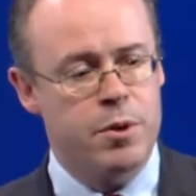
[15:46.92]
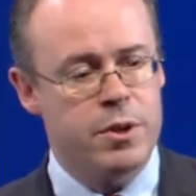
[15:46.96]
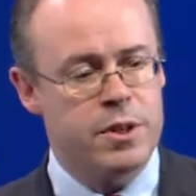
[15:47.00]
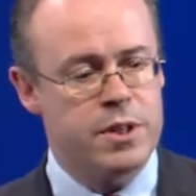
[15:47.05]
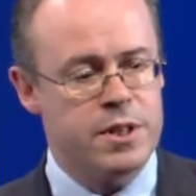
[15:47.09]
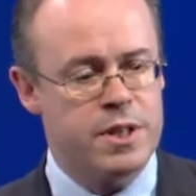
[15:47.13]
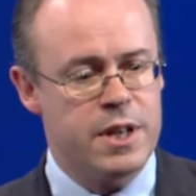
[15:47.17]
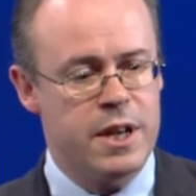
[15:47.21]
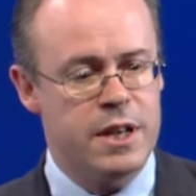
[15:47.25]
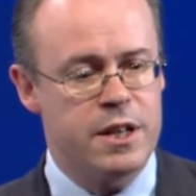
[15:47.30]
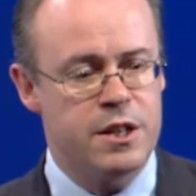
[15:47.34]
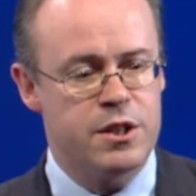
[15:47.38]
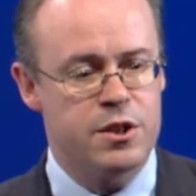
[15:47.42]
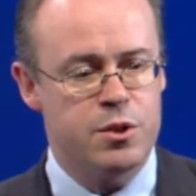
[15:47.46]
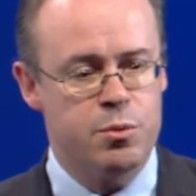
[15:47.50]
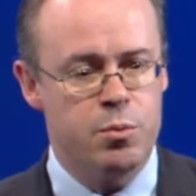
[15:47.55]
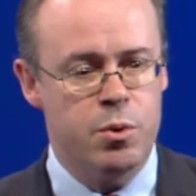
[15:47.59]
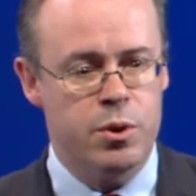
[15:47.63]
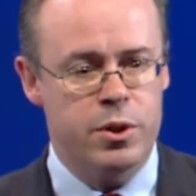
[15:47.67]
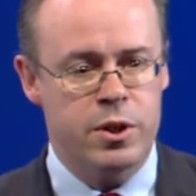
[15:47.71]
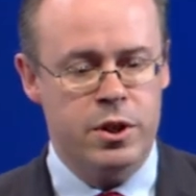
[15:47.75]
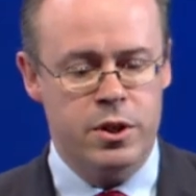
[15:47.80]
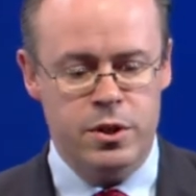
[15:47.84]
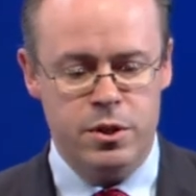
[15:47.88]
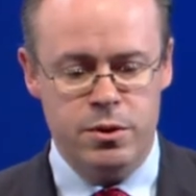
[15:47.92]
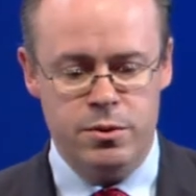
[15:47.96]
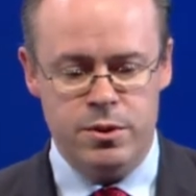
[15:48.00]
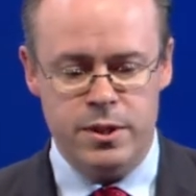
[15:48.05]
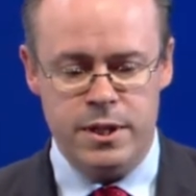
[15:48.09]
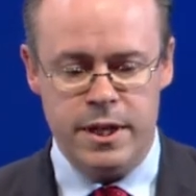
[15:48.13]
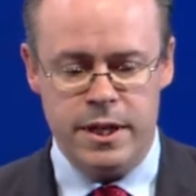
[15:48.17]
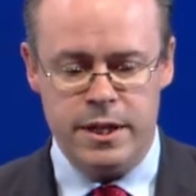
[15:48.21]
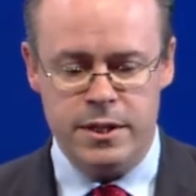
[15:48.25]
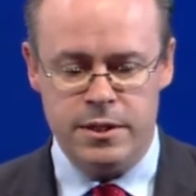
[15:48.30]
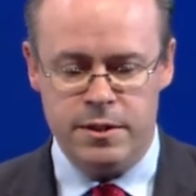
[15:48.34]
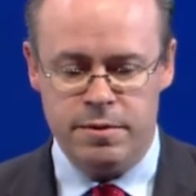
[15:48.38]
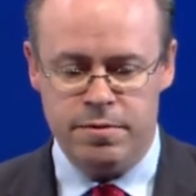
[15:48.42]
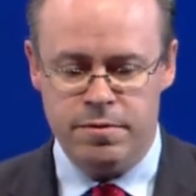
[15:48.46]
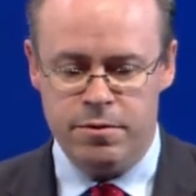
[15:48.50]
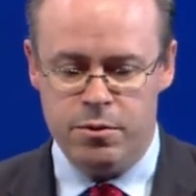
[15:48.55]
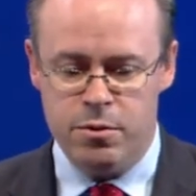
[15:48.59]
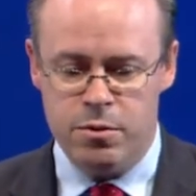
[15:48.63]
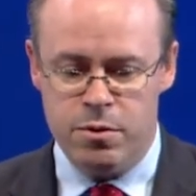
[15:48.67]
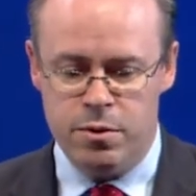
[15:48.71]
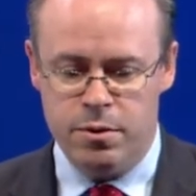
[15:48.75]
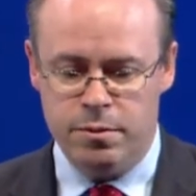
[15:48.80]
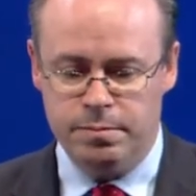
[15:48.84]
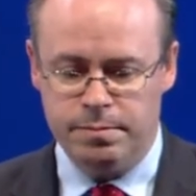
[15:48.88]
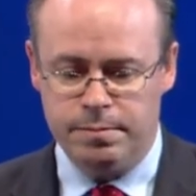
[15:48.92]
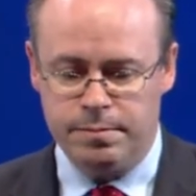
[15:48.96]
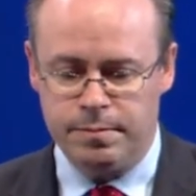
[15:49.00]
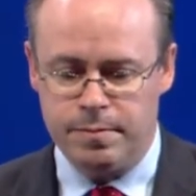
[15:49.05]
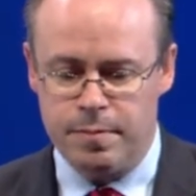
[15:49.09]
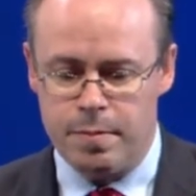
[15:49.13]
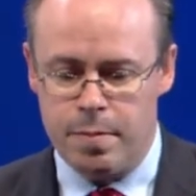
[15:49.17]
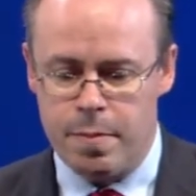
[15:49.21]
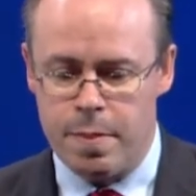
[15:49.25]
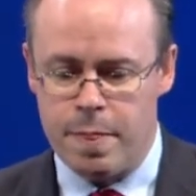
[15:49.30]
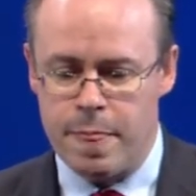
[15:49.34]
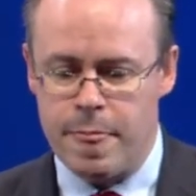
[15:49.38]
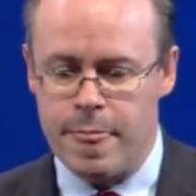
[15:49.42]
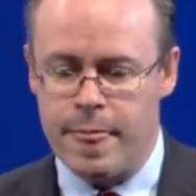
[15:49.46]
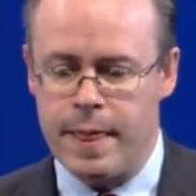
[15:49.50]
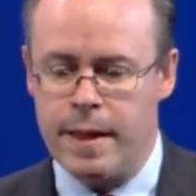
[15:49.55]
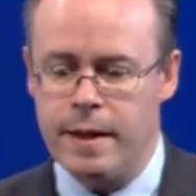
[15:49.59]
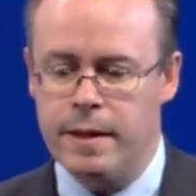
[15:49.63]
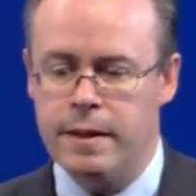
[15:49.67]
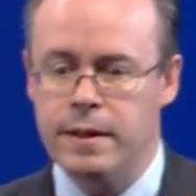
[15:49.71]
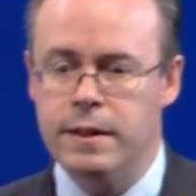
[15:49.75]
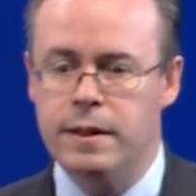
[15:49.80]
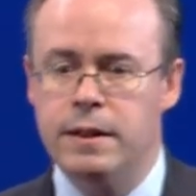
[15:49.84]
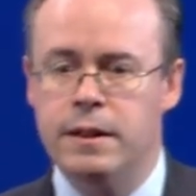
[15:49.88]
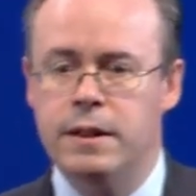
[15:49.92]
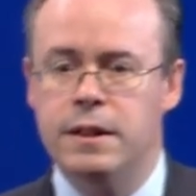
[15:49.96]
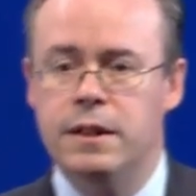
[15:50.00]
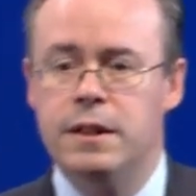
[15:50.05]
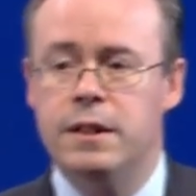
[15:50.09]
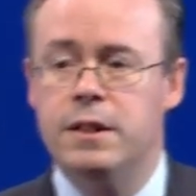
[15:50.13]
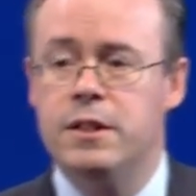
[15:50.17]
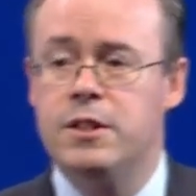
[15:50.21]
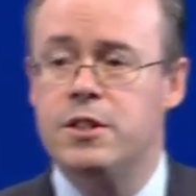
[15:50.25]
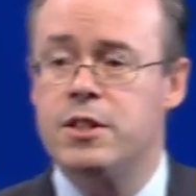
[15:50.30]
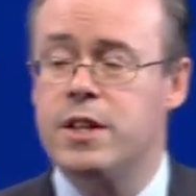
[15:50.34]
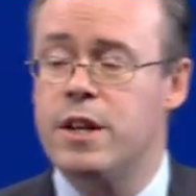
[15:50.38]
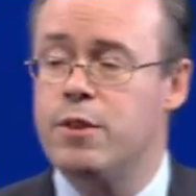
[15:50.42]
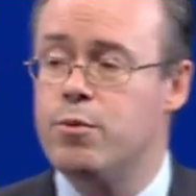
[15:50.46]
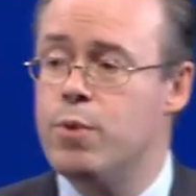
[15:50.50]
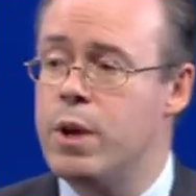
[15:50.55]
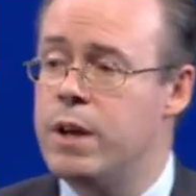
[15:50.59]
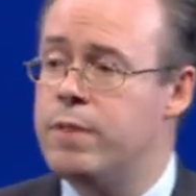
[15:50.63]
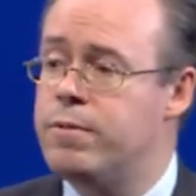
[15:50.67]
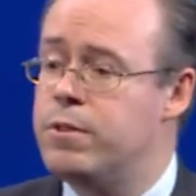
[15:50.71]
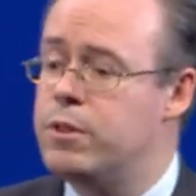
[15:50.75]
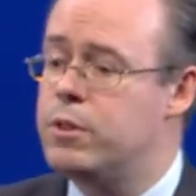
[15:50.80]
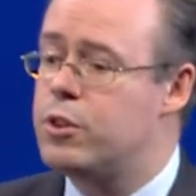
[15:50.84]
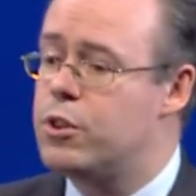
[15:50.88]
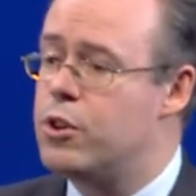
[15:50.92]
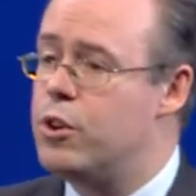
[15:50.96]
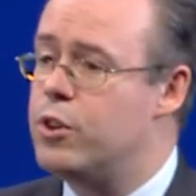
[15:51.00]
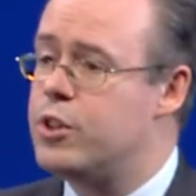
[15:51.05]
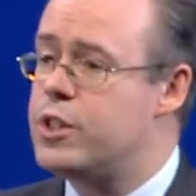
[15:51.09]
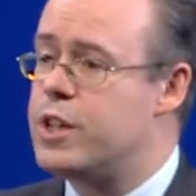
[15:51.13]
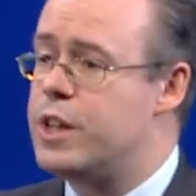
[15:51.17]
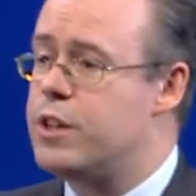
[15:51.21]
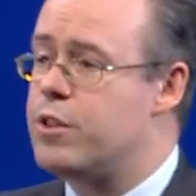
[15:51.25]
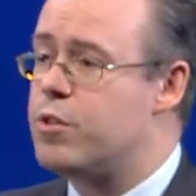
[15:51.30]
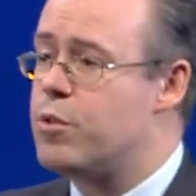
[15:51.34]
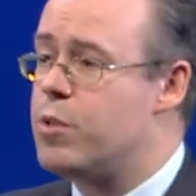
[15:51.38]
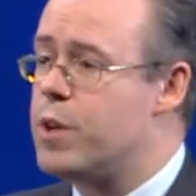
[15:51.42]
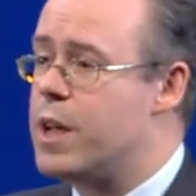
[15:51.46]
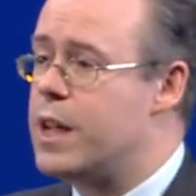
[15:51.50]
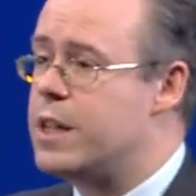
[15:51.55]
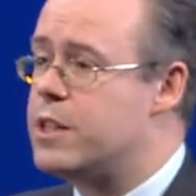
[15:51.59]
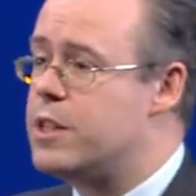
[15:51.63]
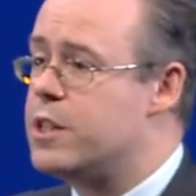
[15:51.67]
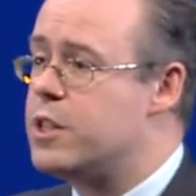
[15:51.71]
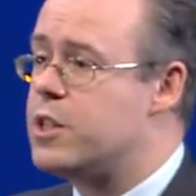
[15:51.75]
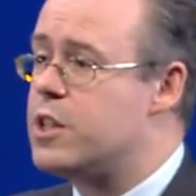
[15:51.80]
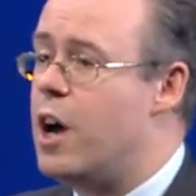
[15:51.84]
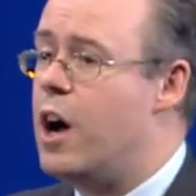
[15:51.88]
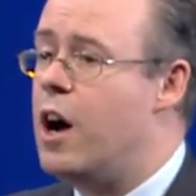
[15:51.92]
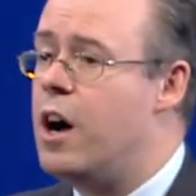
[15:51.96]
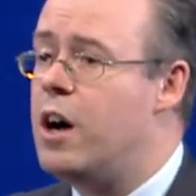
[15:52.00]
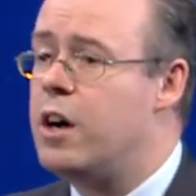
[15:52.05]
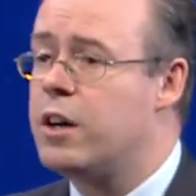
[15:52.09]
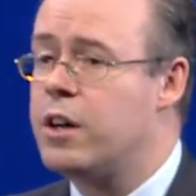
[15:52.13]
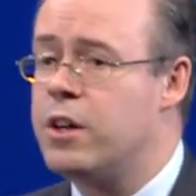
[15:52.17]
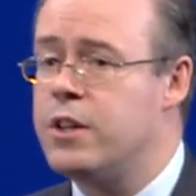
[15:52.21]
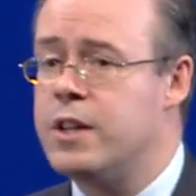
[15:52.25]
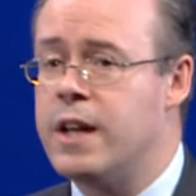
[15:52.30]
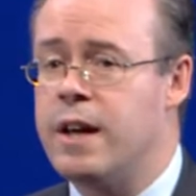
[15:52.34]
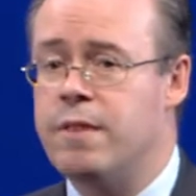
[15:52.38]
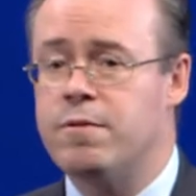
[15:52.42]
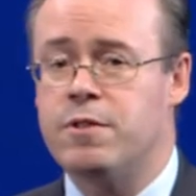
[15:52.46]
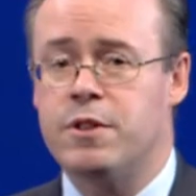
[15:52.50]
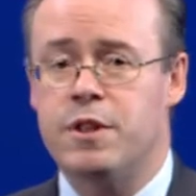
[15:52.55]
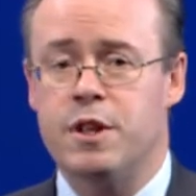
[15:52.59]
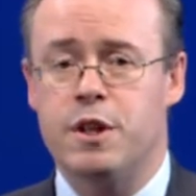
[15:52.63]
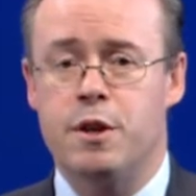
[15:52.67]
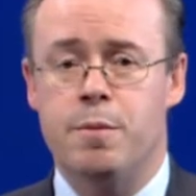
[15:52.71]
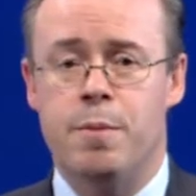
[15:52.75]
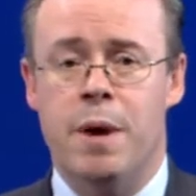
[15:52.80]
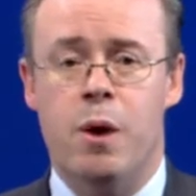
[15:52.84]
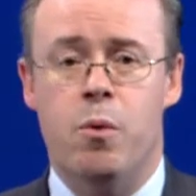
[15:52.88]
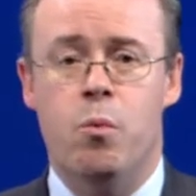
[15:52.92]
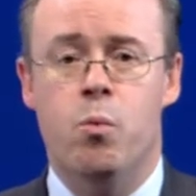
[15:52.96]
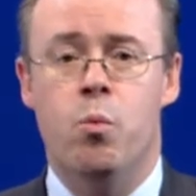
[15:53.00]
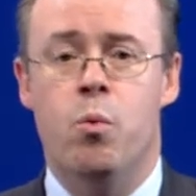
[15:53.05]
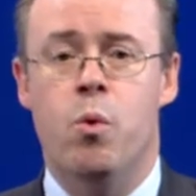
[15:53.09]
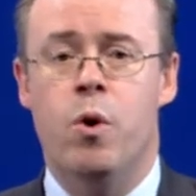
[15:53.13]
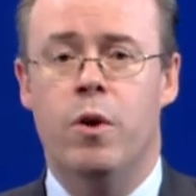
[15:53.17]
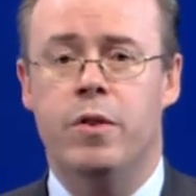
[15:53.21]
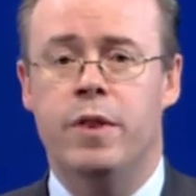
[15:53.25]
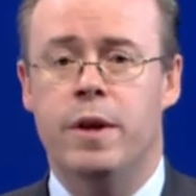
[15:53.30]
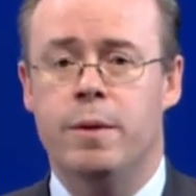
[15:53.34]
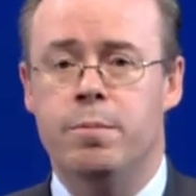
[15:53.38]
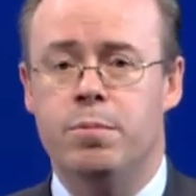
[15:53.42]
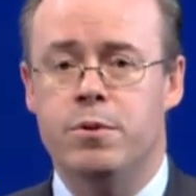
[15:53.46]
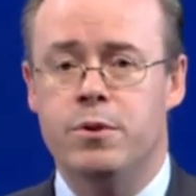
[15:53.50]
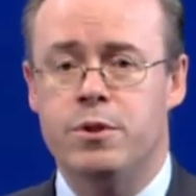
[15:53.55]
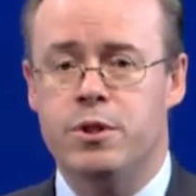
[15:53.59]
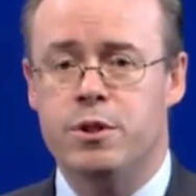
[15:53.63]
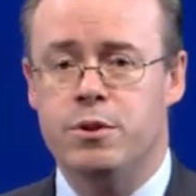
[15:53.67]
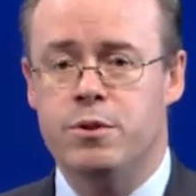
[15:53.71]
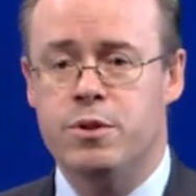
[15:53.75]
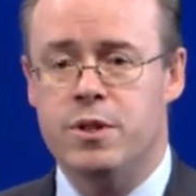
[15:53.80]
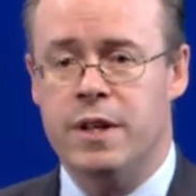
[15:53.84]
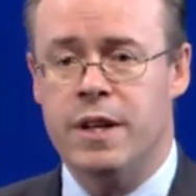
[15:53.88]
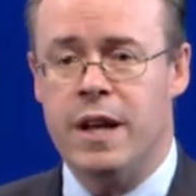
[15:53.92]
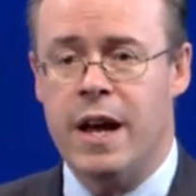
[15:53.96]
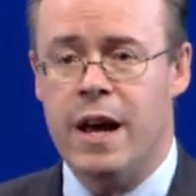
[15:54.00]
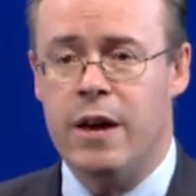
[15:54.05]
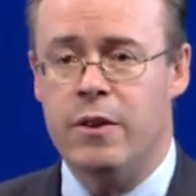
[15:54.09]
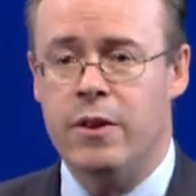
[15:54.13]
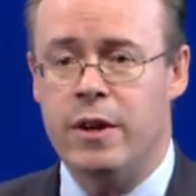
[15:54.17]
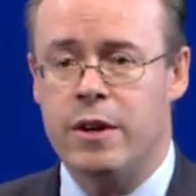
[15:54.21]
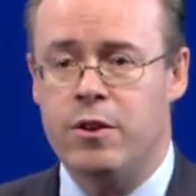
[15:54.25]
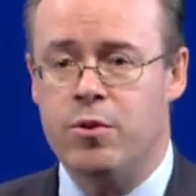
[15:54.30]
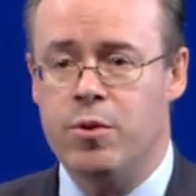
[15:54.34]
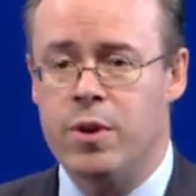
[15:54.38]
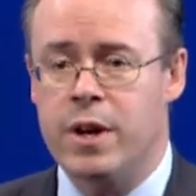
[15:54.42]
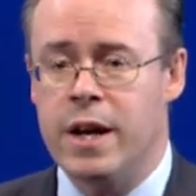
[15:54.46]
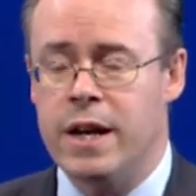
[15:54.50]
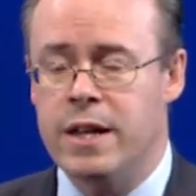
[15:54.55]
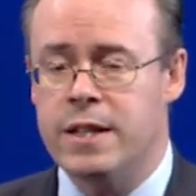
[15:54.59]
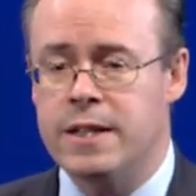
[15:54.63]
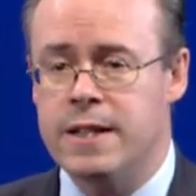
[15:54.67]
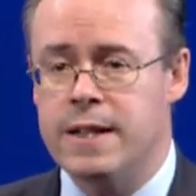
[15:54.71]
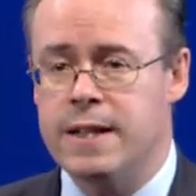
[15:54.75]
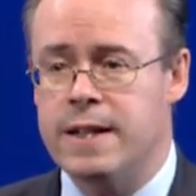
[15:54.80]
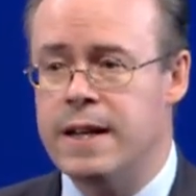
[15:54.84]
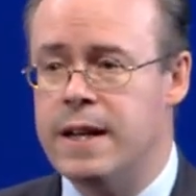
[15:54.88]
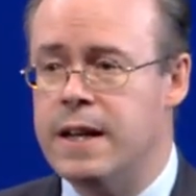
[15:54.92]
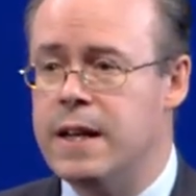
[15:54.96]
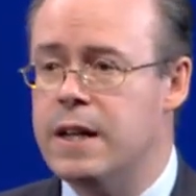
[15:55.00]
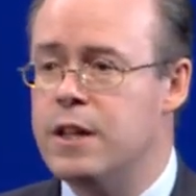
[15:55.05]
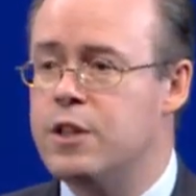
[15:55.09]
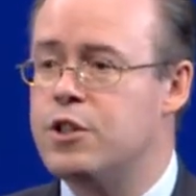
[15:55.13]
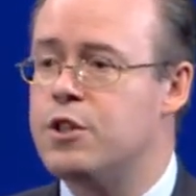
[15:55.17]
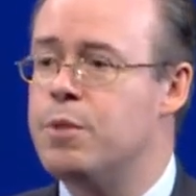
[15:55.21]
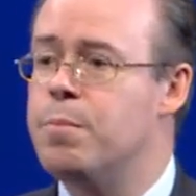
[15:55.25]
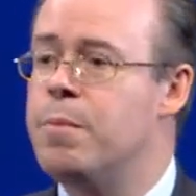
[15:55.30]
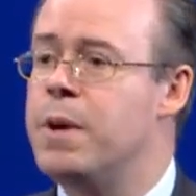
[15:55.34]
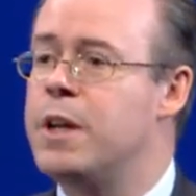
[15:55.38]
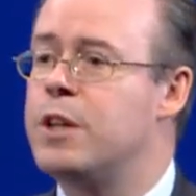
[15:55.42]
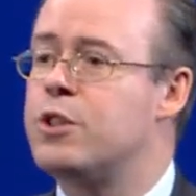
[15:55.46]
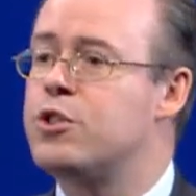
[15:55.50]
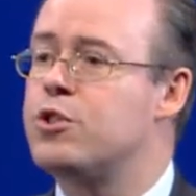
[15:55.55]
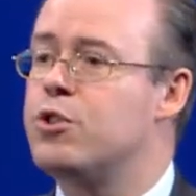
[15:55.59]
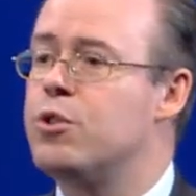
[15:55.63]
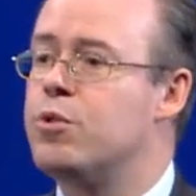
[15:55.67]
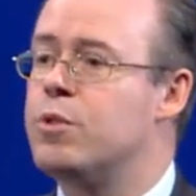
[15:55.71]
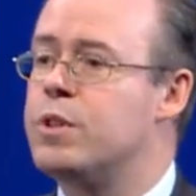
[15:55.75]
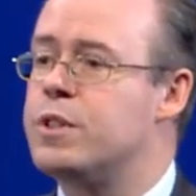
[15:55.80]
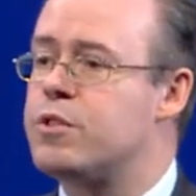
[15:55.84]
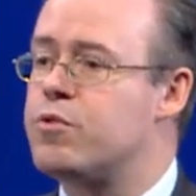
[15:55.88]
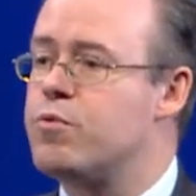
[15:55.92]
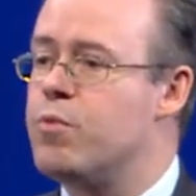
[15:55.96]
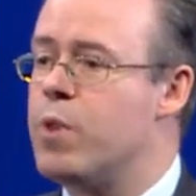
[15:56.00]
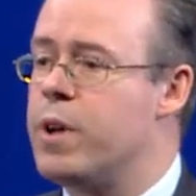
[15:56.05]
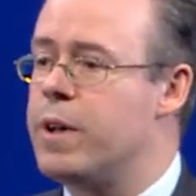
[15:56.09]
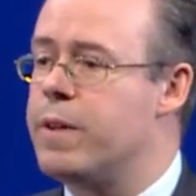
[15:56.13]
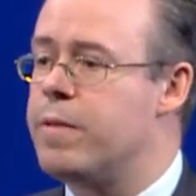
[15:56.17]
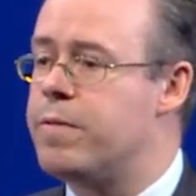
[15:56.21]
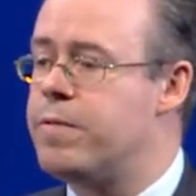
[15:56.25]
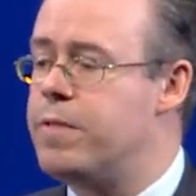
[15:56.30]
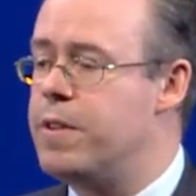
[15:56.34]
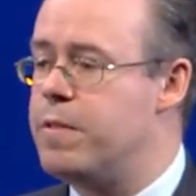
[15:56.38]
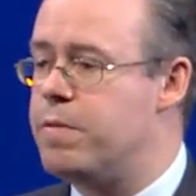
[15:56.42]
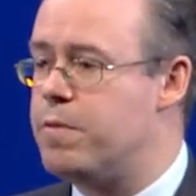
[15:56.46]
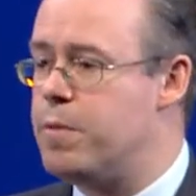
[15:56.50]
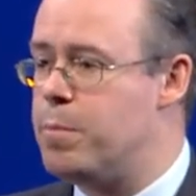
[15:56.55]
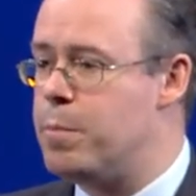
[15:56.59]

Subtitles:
understanding as to what you're going to use data for. To stay relevant, content creators are going to have to think about what they produce and how they create it to make sure it's fit for